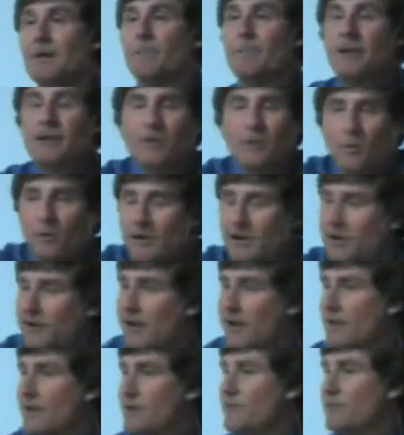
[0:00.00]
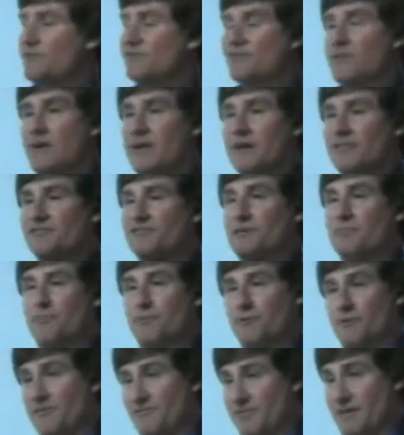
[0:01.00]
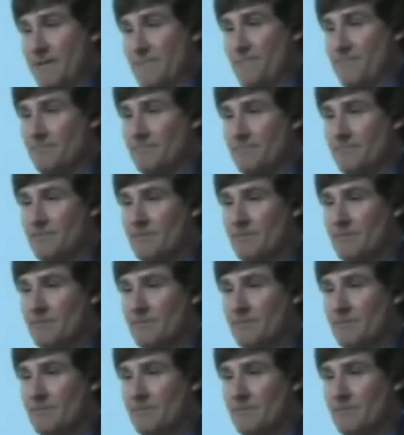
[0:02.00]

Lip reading: But nor can I use science to prove them.